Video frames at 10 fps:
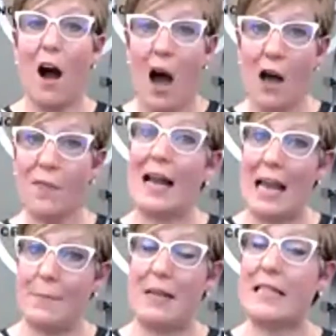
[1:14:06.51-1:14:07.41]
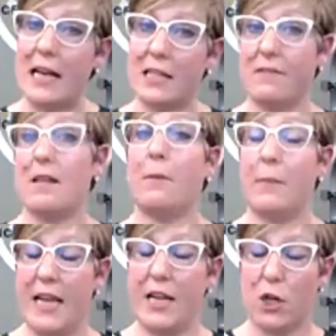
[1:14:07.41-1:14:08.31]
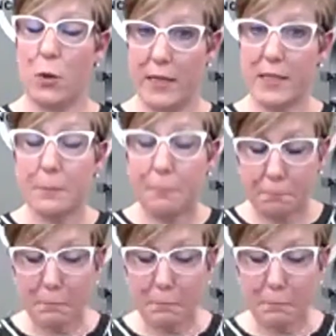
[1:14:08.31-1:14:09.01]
on that ABCS of supplementation quiz